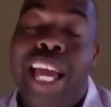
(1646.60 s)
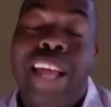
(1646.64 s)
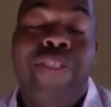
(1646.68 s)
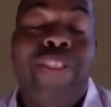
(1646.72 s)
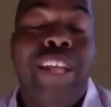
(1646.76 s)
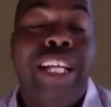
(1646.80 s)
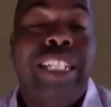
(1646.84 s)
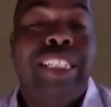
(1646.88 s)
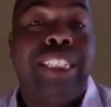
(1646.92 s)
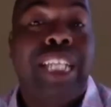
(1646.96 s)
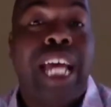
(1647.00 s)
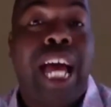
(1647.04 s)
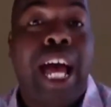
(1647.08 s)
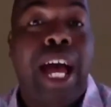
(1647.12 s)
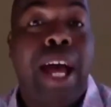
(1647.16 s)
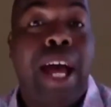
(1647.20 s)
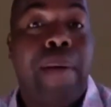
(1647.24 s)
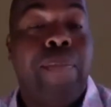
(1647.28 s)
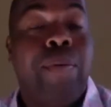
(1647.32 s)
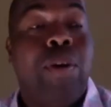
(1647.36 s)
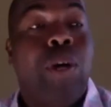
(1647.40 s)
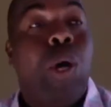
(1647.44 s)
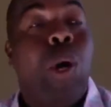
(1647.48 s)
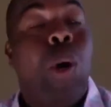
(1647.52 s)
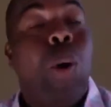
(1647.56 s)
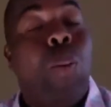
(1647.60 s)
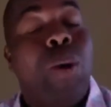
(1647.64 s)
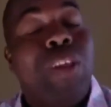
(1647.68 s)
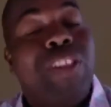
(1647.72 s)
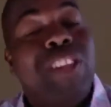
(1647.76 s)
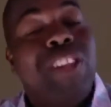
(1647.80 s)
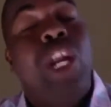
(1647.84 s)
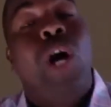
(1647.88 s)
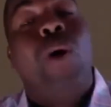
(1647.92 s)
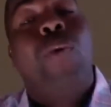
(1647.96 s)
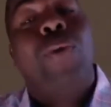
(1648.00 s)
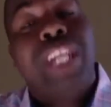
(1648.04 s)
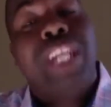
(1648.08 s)
this time with
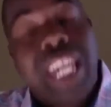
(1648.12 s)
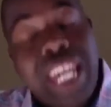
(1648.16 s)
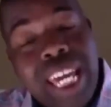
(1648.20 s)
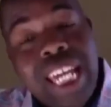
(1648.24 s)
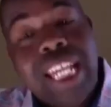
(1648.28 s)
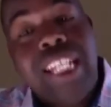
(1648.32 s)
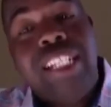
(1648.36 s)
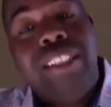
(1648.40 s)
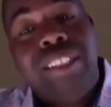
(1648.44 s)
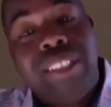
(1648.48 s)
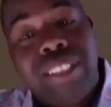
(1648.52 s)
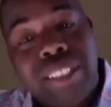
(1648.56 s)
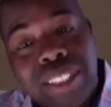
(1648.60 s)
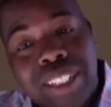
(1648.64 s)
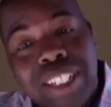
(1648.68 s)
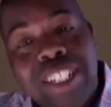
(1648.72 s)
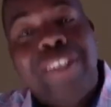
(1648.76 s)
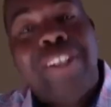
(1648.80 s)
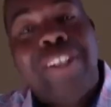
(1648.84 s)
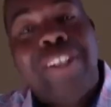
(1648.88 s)
no kids.